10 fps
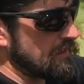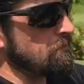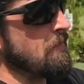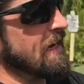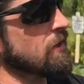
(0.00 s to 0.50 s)
a
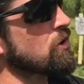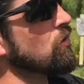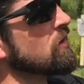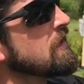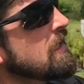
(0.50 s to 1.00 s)

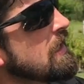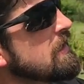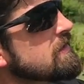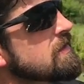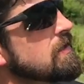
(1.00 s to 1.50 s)
medical
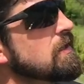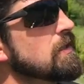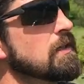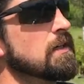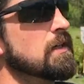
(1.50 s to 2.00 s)
kit,
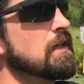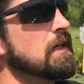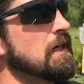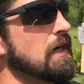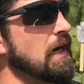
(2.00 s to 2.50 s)

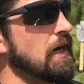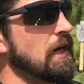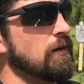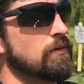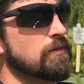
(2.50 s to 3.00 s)

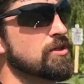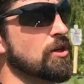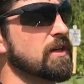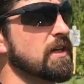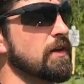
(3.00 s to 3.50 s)
uh,
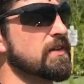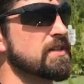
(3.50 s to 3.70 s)
tourniquet on the